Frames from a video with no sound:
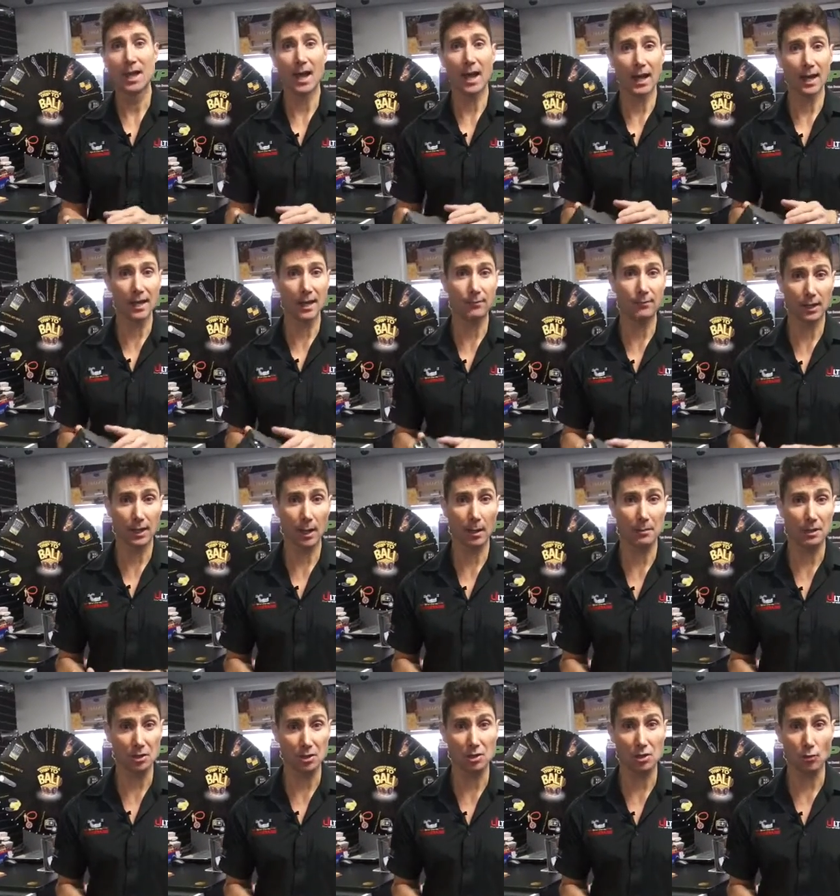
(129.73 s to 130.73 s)
and even come
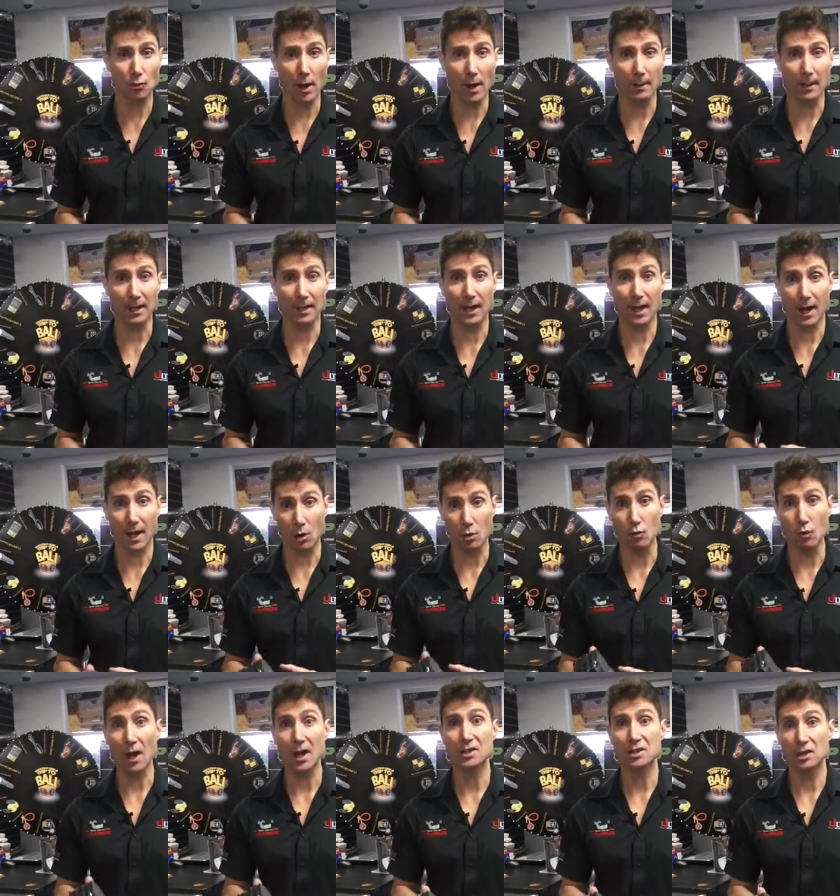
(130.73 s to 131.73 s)
in ceramic and a
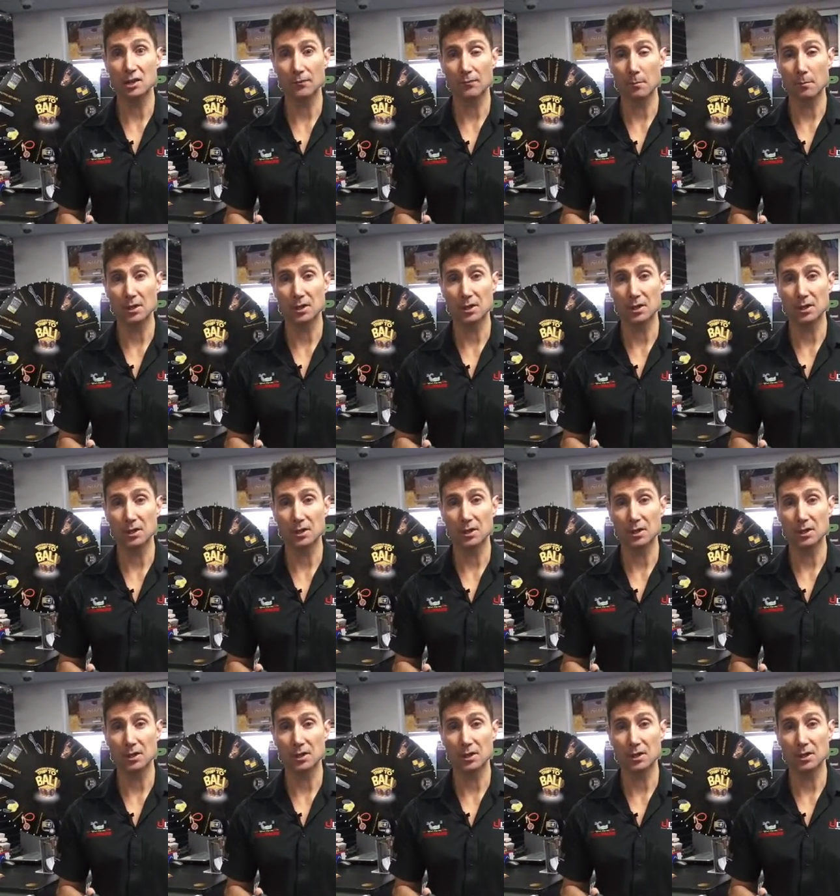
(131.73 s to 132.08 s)
range of different